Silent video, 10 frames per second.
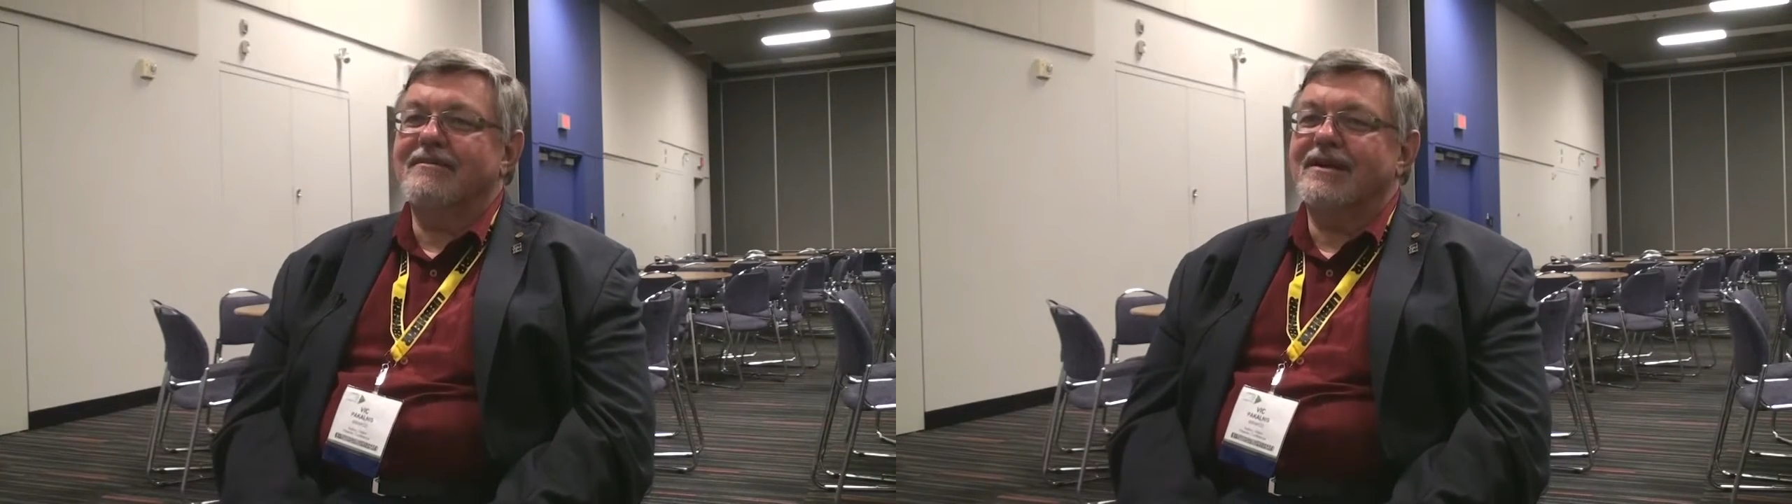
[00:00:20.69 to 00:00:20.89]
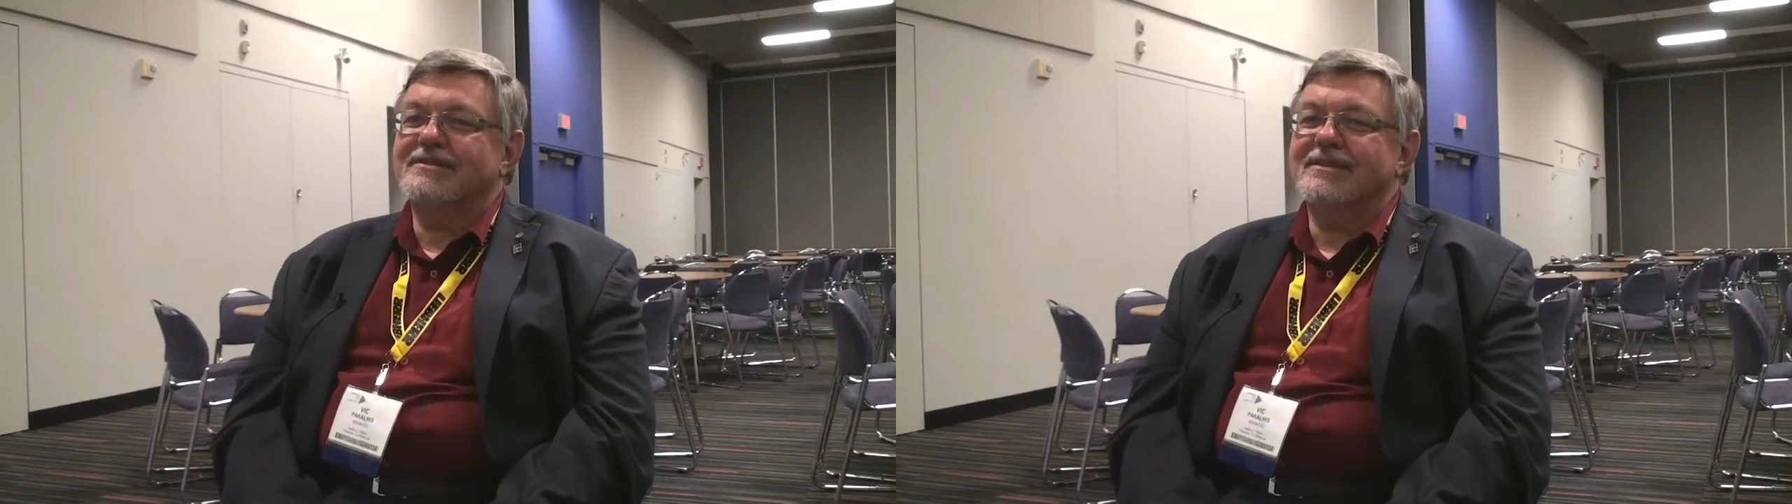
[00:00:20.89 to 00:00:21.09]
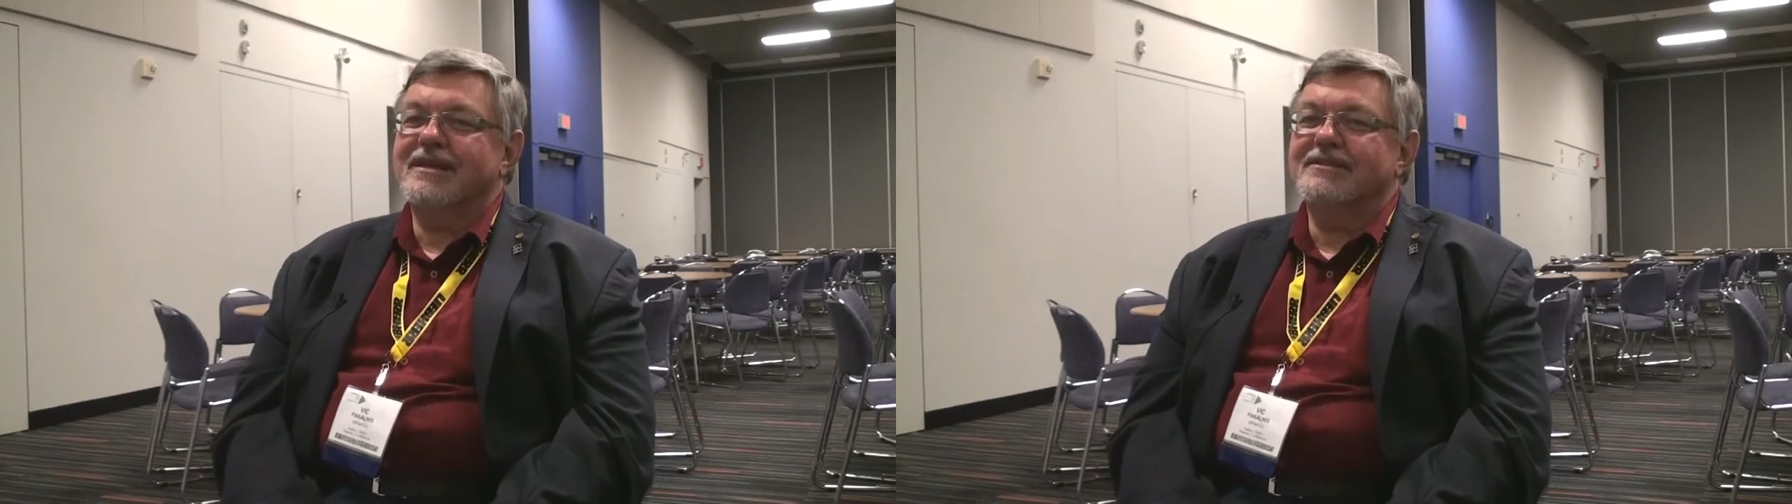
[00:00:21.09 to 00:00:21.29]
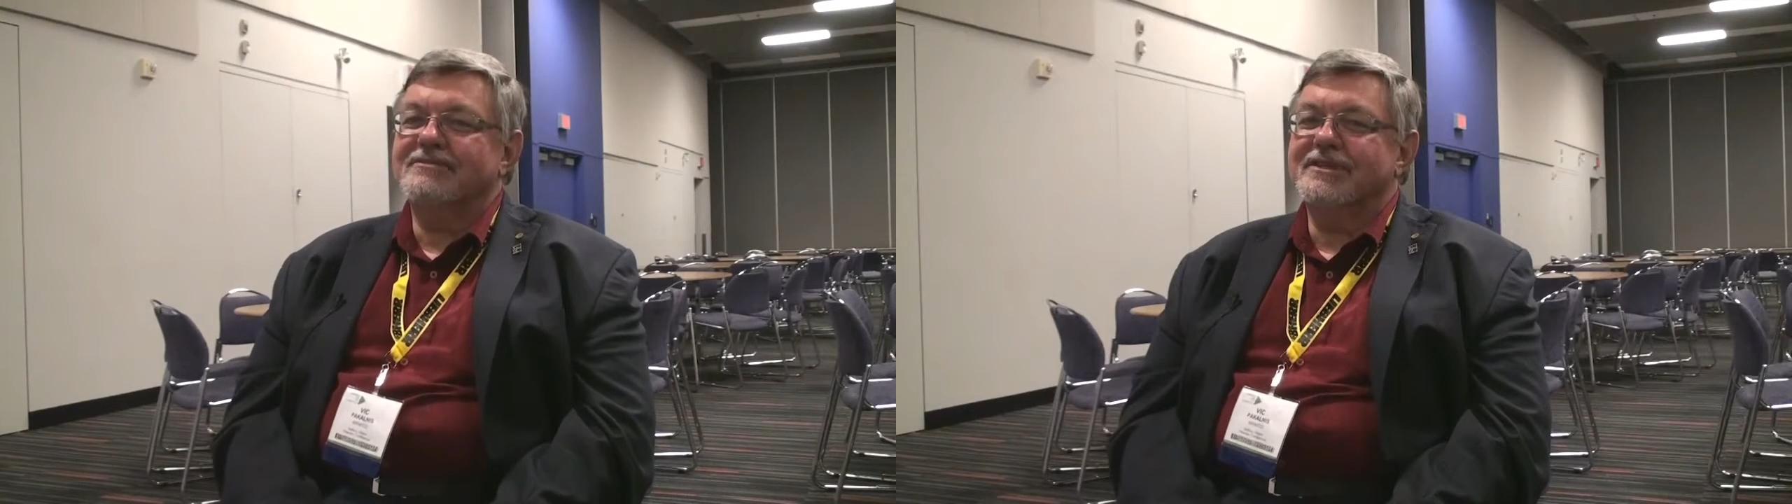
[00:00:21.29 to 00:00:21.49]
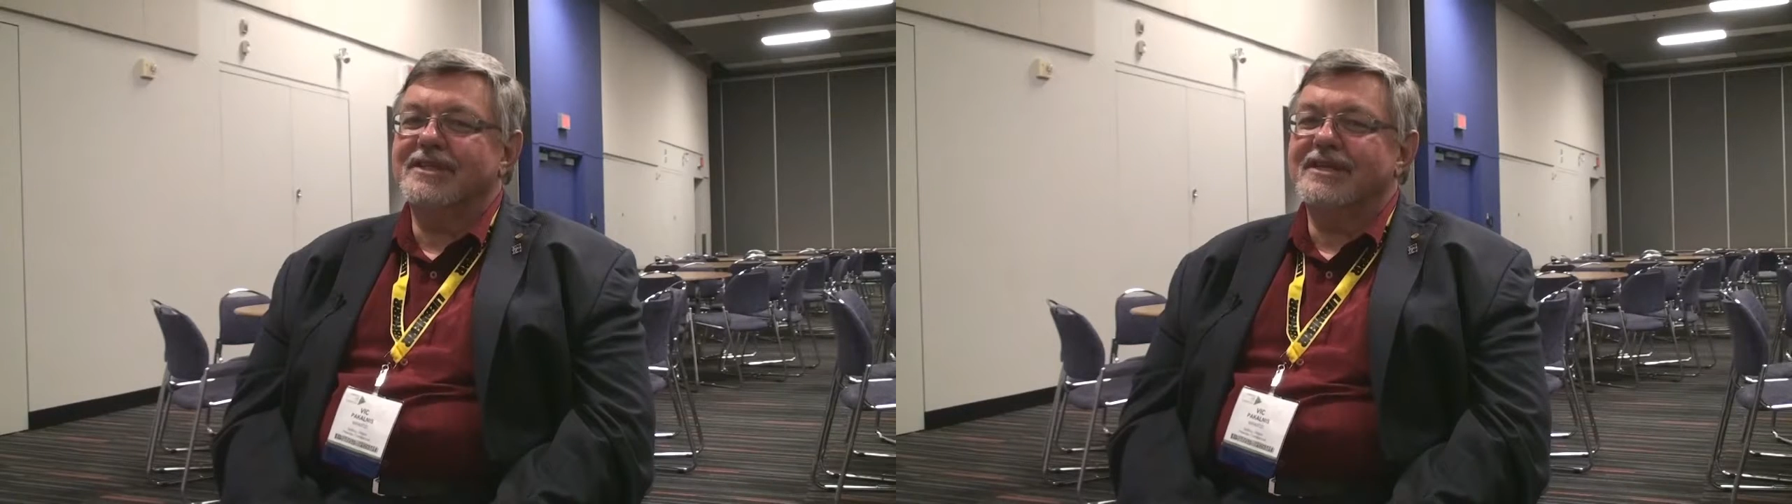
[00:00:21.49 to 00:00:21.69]
across the
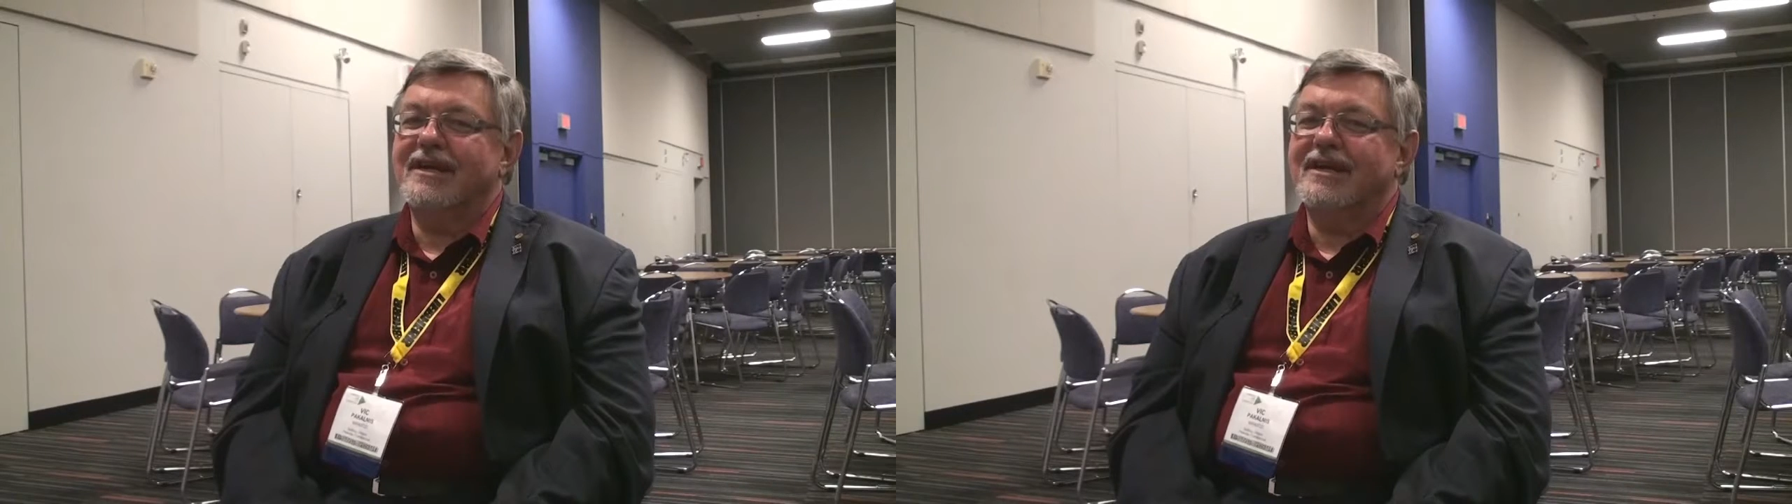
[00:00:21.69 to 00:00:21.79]
country,